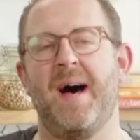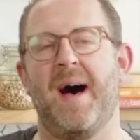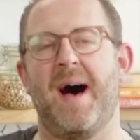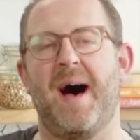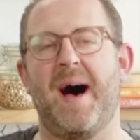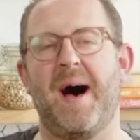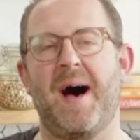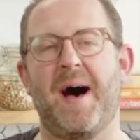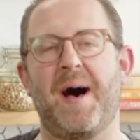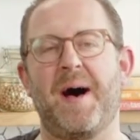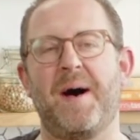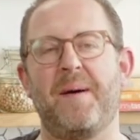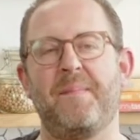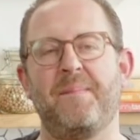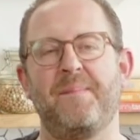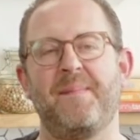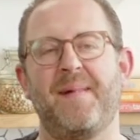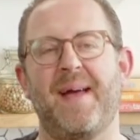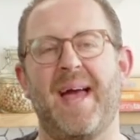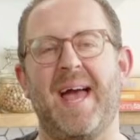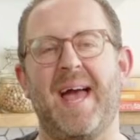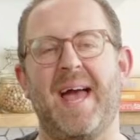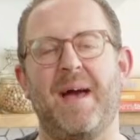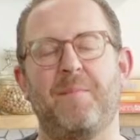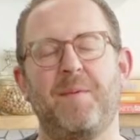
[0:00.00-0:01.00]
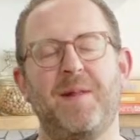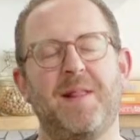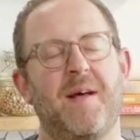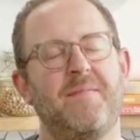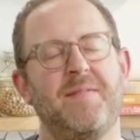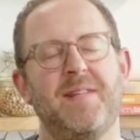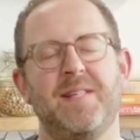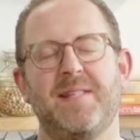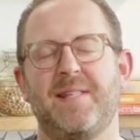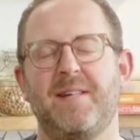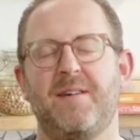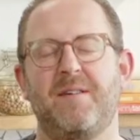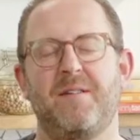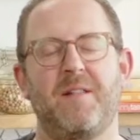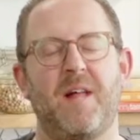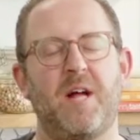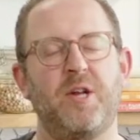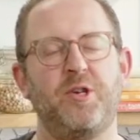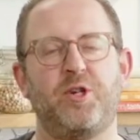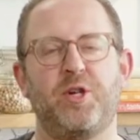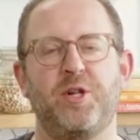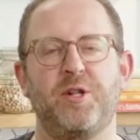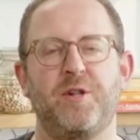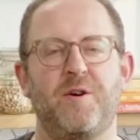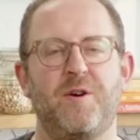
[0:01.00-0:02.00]
And we love these little
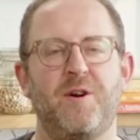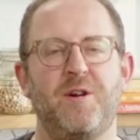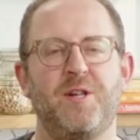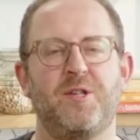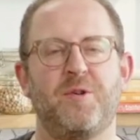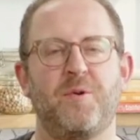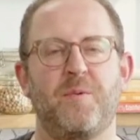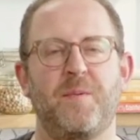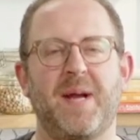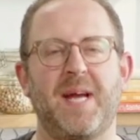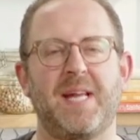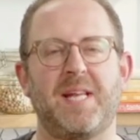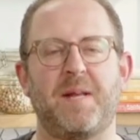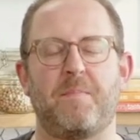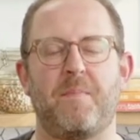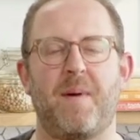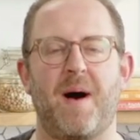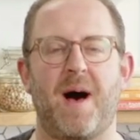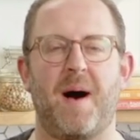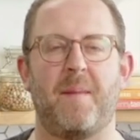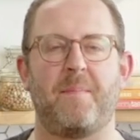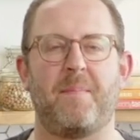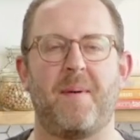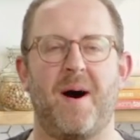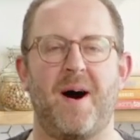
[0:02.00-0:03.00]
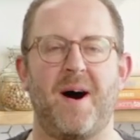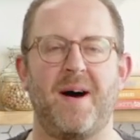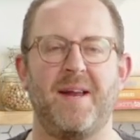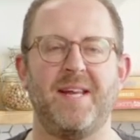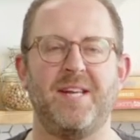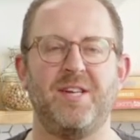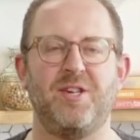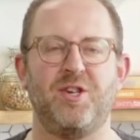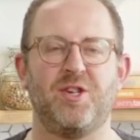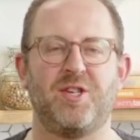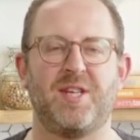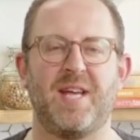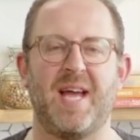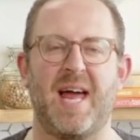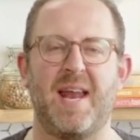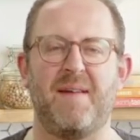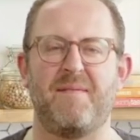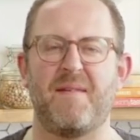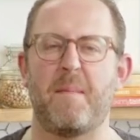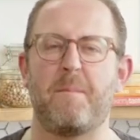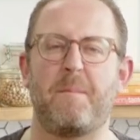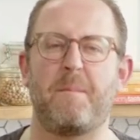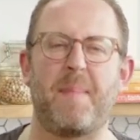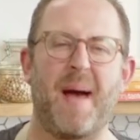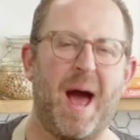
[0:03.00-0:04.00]
lunch and learns where we get to pop on and just kind of
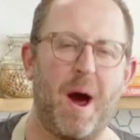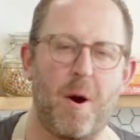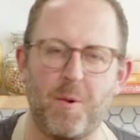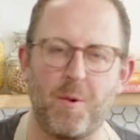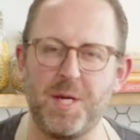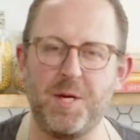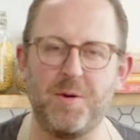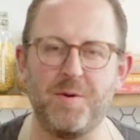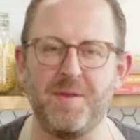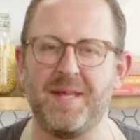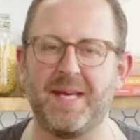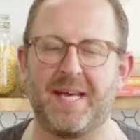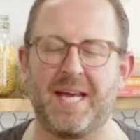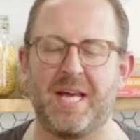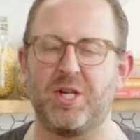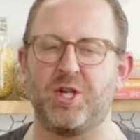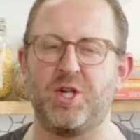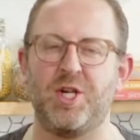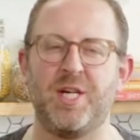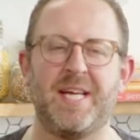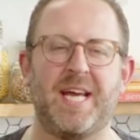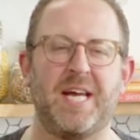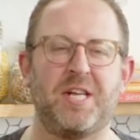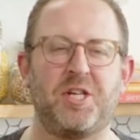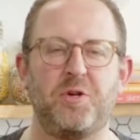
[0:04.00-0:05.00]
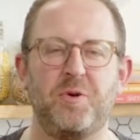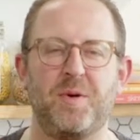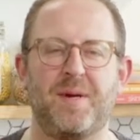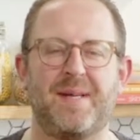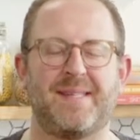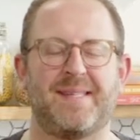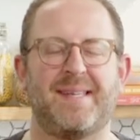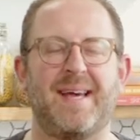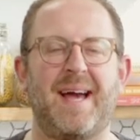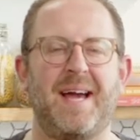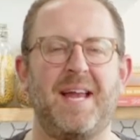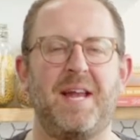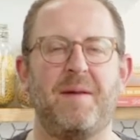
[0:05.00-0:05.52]
empower you in the kitchen, get you excited